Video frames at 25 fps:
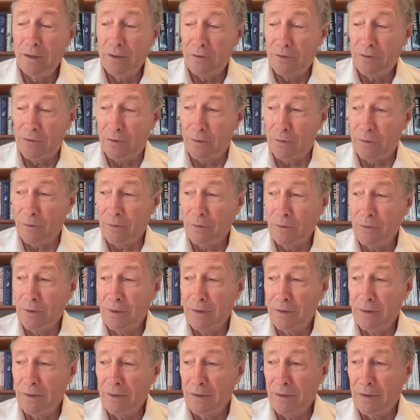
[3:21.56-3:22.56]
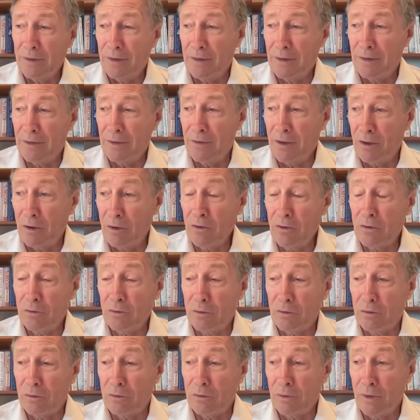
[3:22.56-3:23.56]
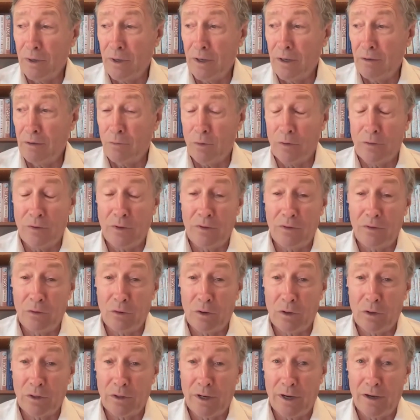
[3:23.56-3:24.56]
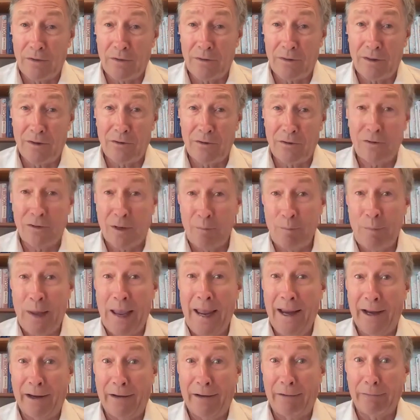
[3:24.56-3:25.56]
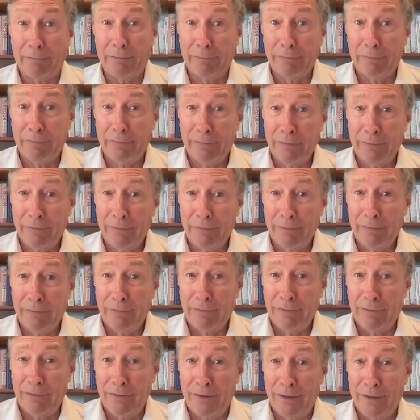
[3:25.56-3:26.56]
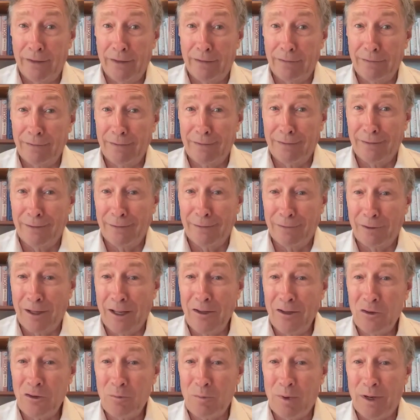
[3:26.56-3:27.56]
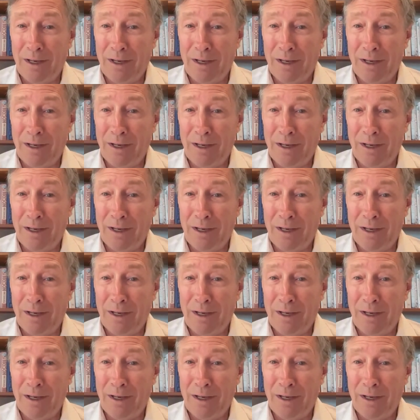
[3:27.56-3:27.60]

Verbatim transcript: So uh, they also have within the organization a bank that uh, lends